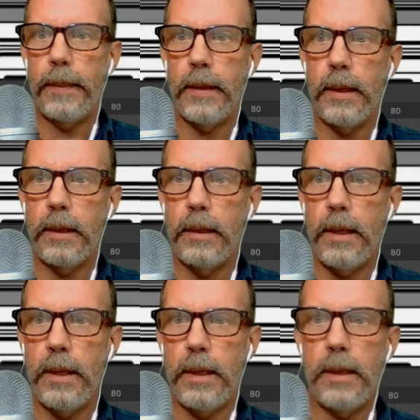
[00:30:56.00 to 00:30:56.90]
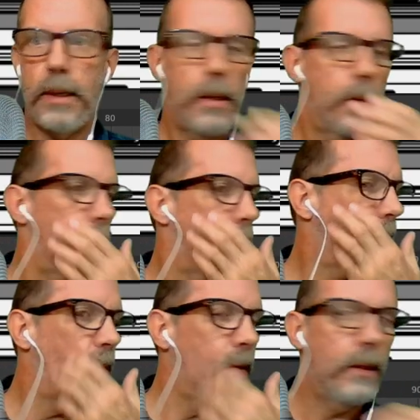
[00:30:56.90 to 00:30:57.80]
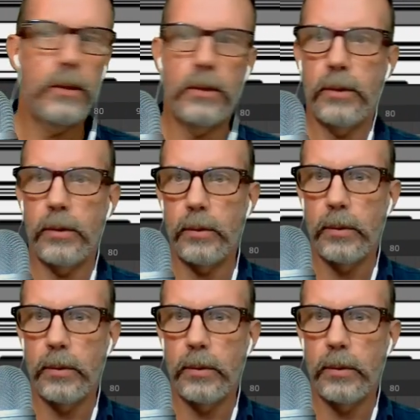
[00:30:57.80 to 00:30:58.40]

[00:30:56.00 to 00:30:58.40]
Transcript: and then we're going to need to